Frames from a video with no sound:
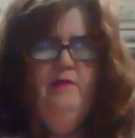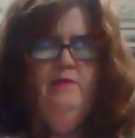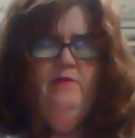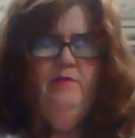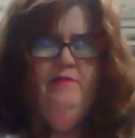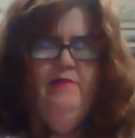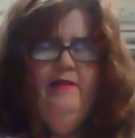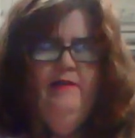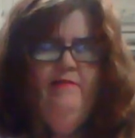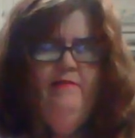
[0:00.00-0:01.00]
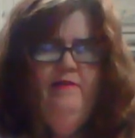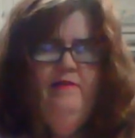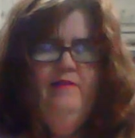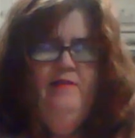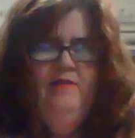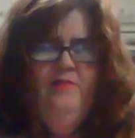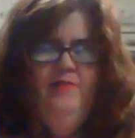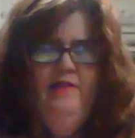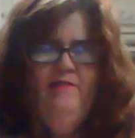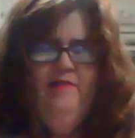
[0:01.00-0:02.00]
Look at these. Don't
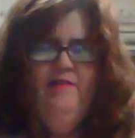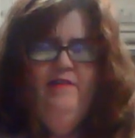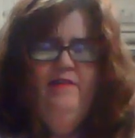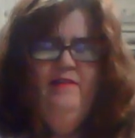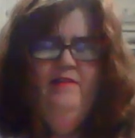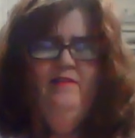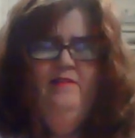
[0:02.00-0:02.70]
they look good?